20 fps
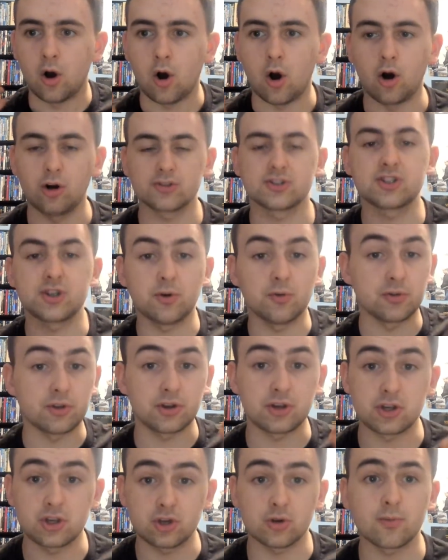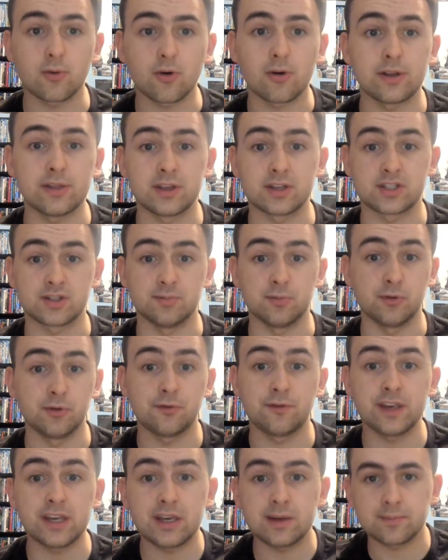Also, the humor in this
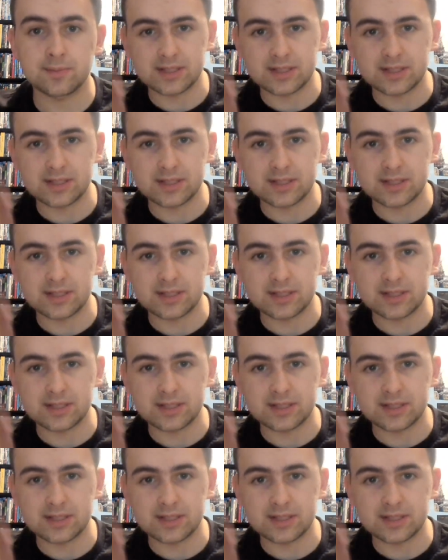movie,